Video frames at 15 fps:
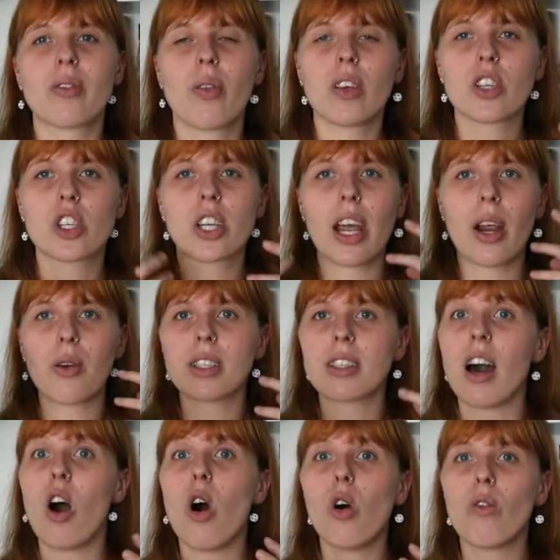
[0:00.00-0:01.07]
The cherries
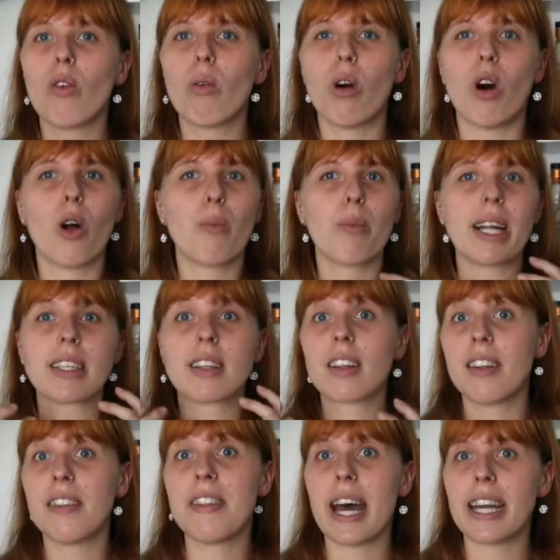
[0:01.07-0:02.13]
are overall, but in a
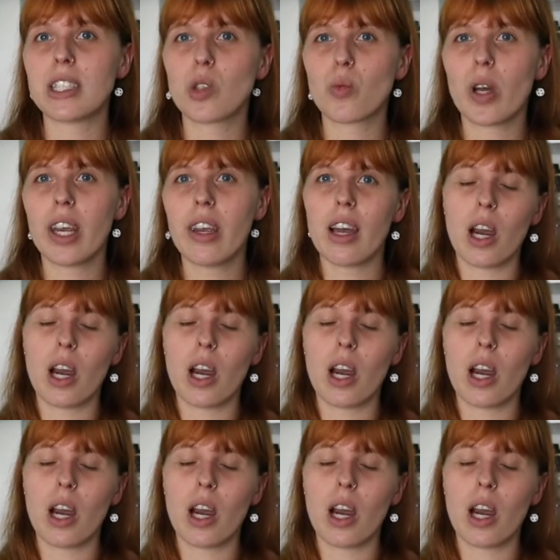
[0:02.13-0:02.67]
nice way.